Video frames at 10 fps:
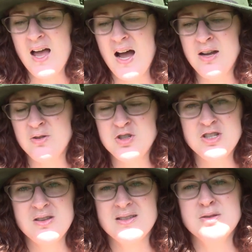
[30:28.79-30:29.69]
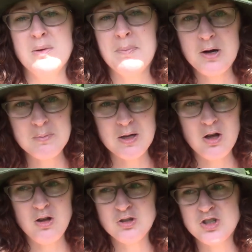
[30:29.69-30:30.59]
I know she's also a
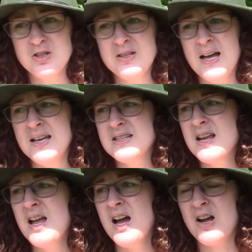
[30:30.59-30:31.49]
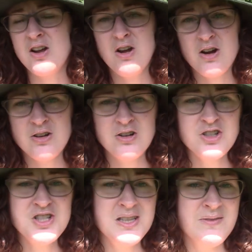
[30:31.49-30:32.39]
permaculture nut, a gardener.
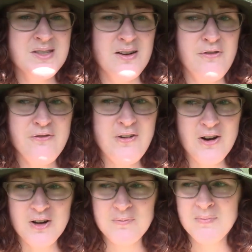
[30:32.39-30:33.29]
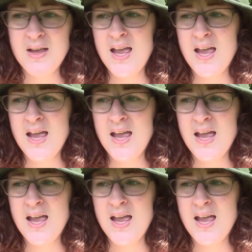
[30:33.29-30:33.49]
She lives on a farm,